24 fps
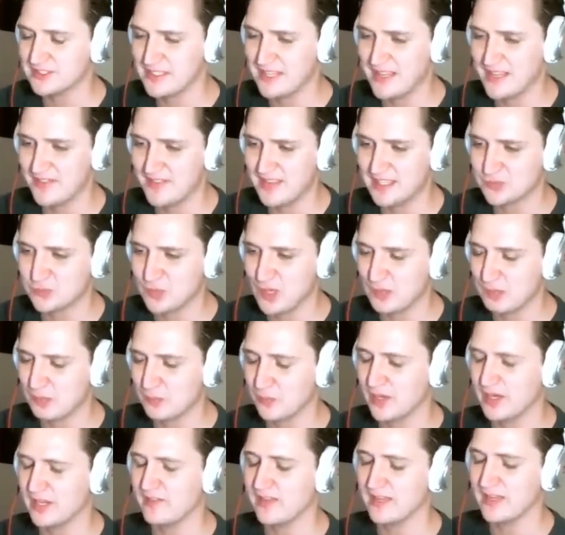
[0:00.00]
And that's why we're
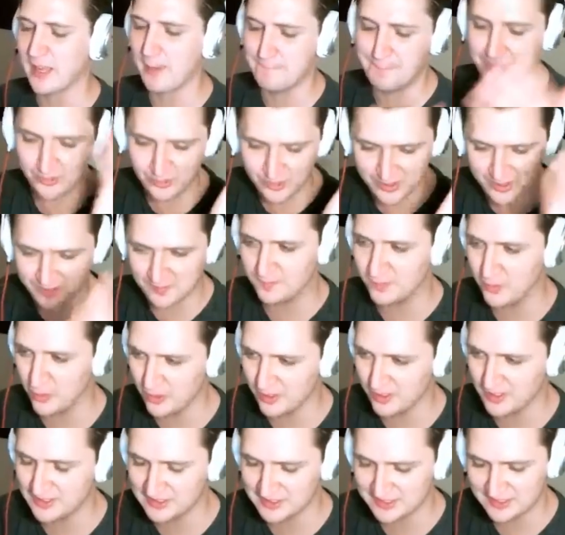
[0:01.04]
running like a billion
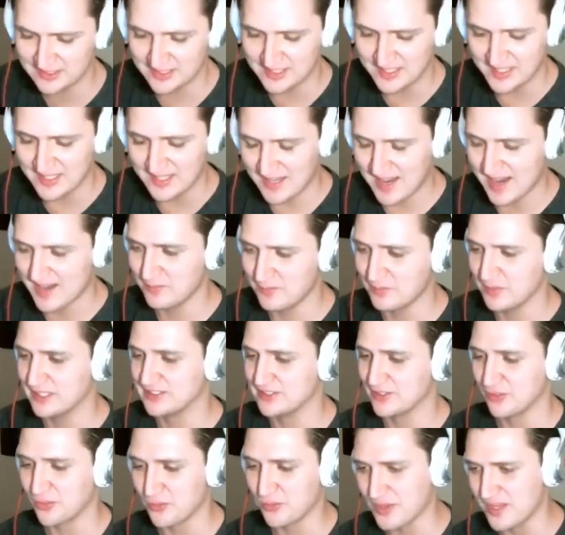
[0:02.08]
Forest. And it's a
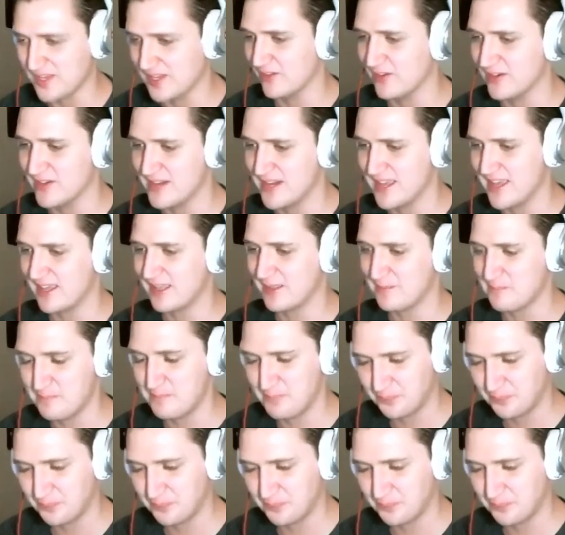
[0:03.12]
3-color deck.